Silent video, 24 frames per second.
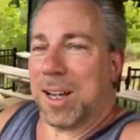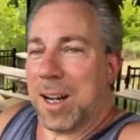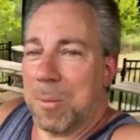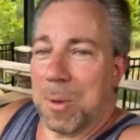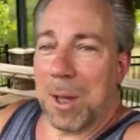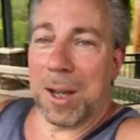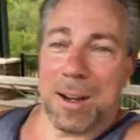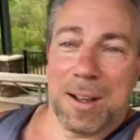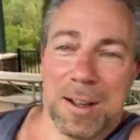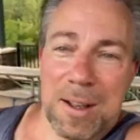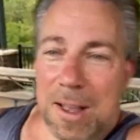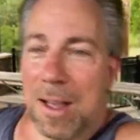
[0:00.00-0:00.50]
I'm
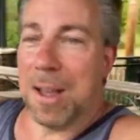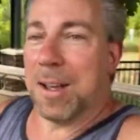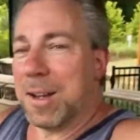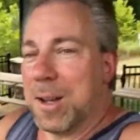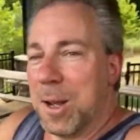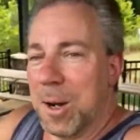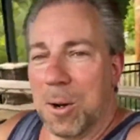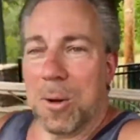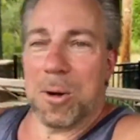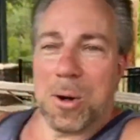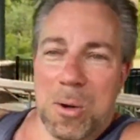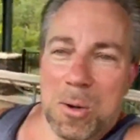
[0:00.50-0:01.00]
like, going
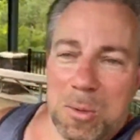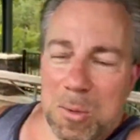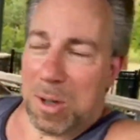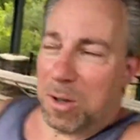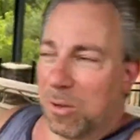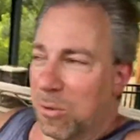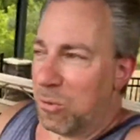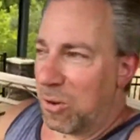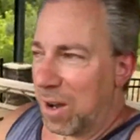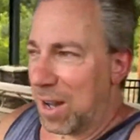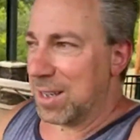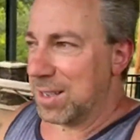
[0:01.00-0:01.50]
really
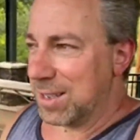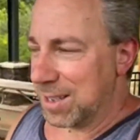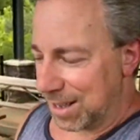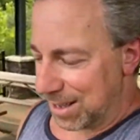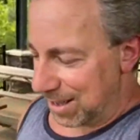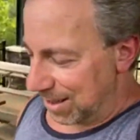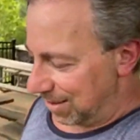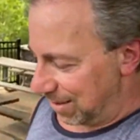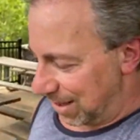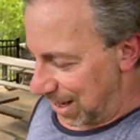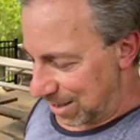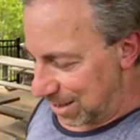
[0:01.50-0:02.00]
fast. Like
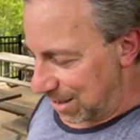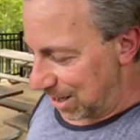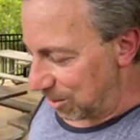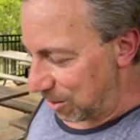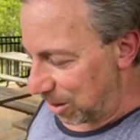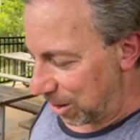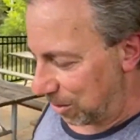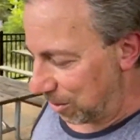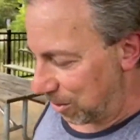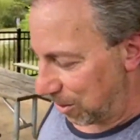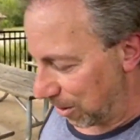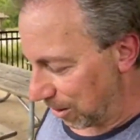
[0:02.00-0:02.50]
that's how I
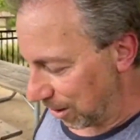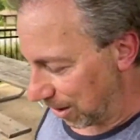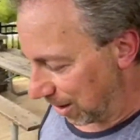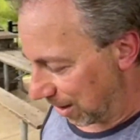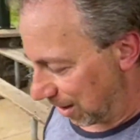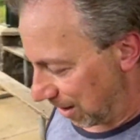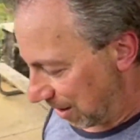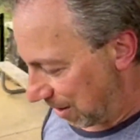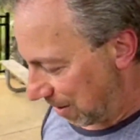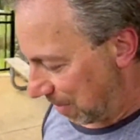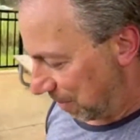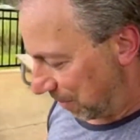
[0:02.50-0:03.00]
walk.
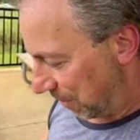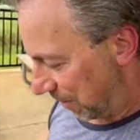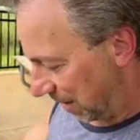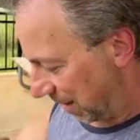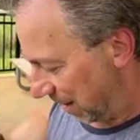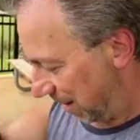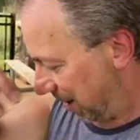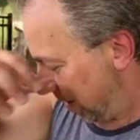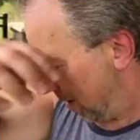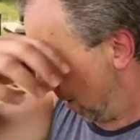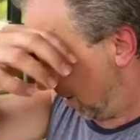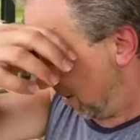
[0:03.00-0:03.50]

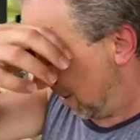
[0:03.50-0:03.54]
I